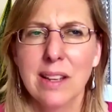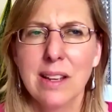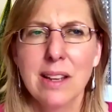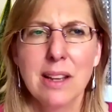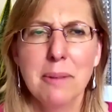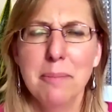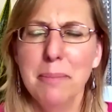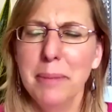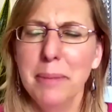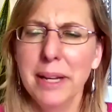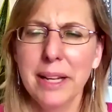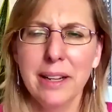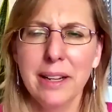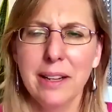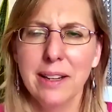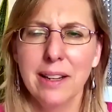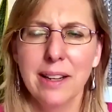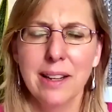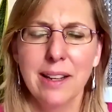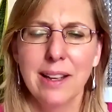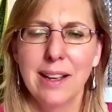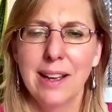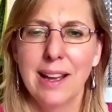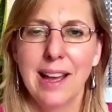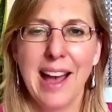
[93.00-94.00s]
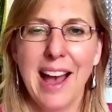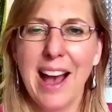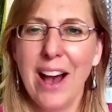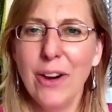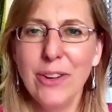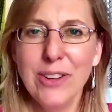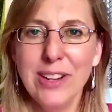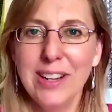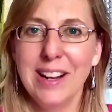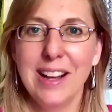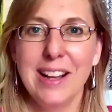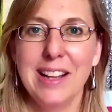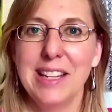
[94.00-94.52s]
But how did
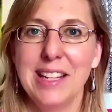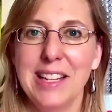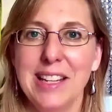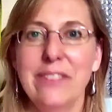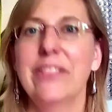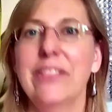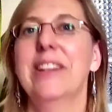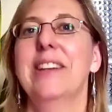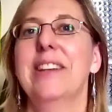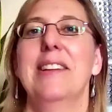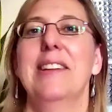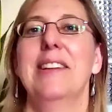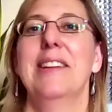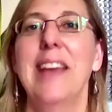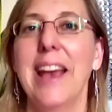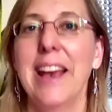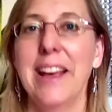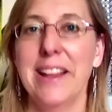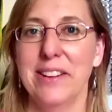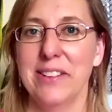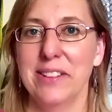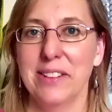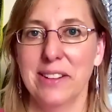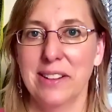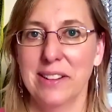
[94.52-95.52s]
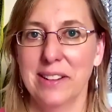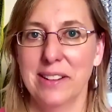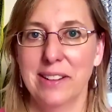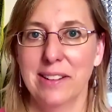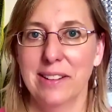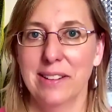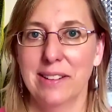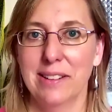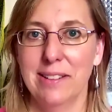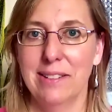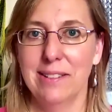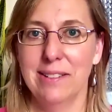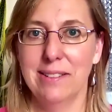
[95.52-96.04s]
I even get
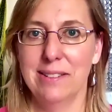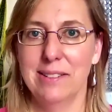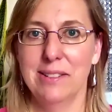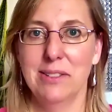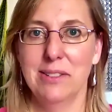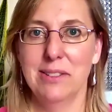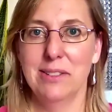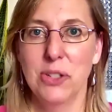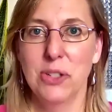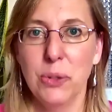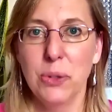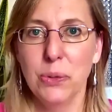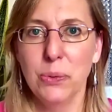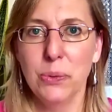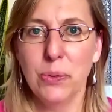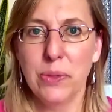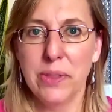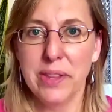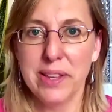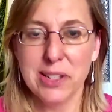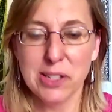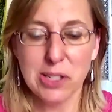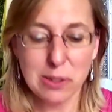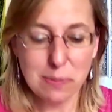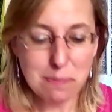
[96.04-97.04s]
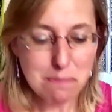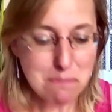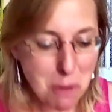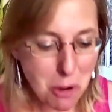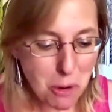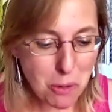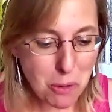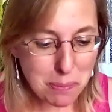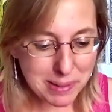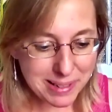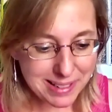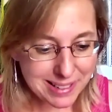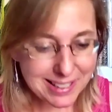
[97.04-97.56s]
to this
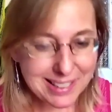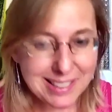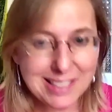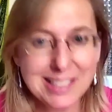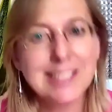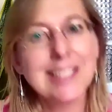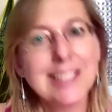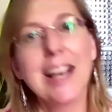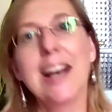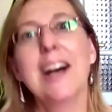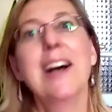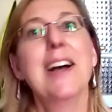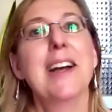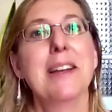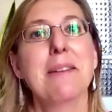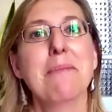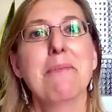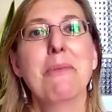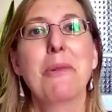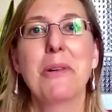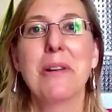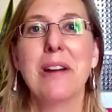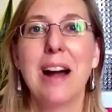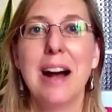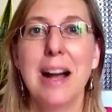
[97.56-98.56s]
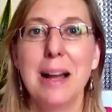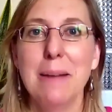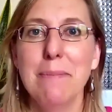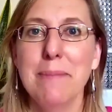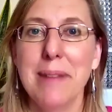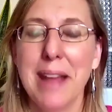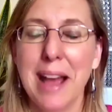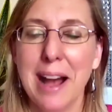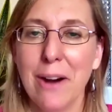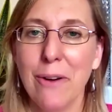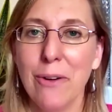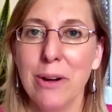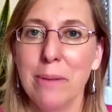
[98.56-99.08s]
moment in time where I'm
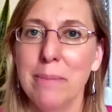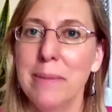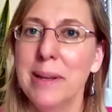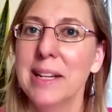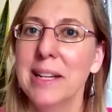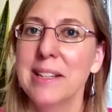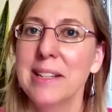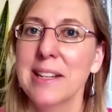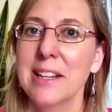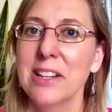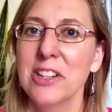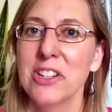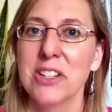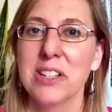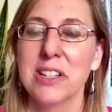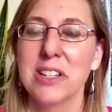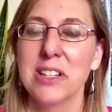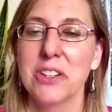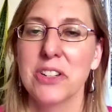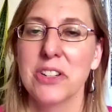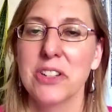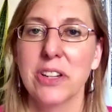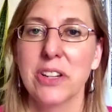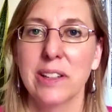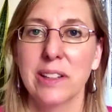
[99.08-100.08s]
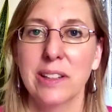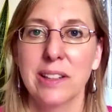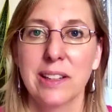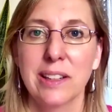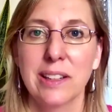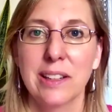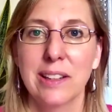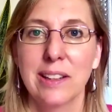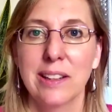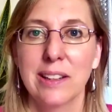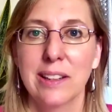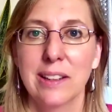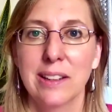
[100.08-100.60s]
now a meditation teacher?
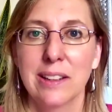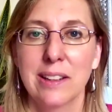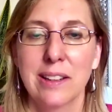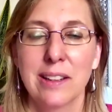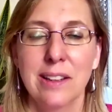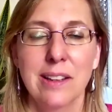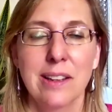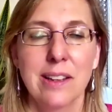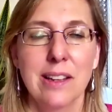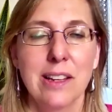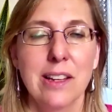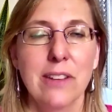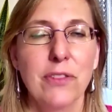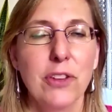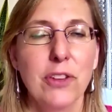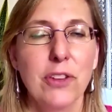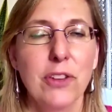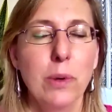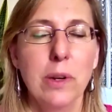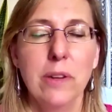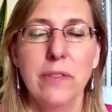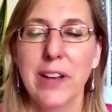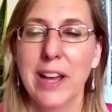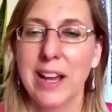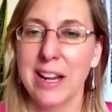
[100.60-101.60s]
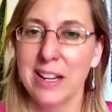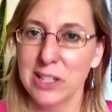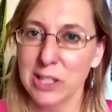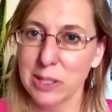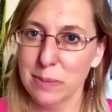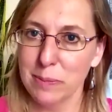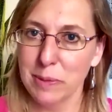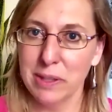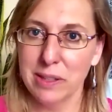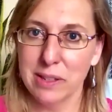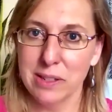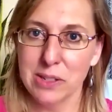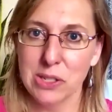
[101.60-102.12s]
If you would have asked me
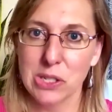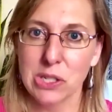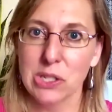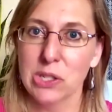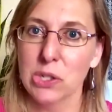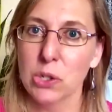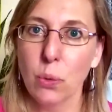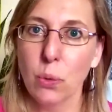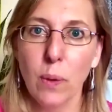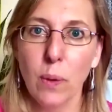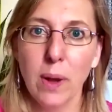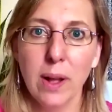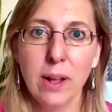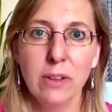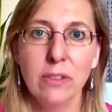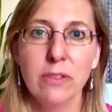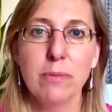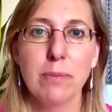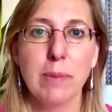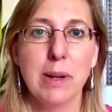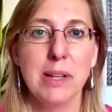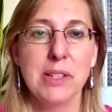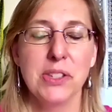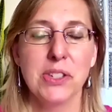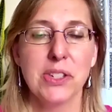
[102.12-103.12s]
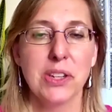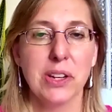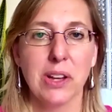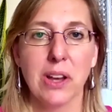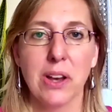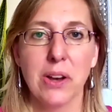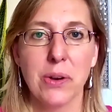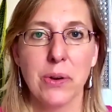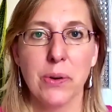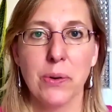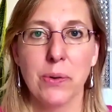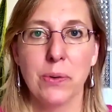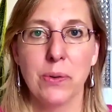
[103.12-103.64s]
this 12 months
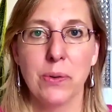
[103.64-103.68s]
ago,